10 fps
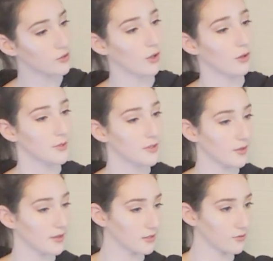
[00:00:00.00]
you should only be
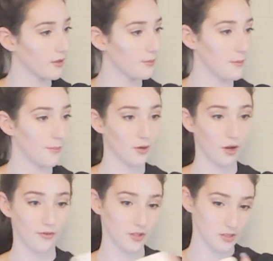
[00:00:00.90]
doing things for other people,
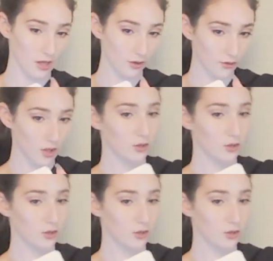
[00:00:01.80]
not for yourself.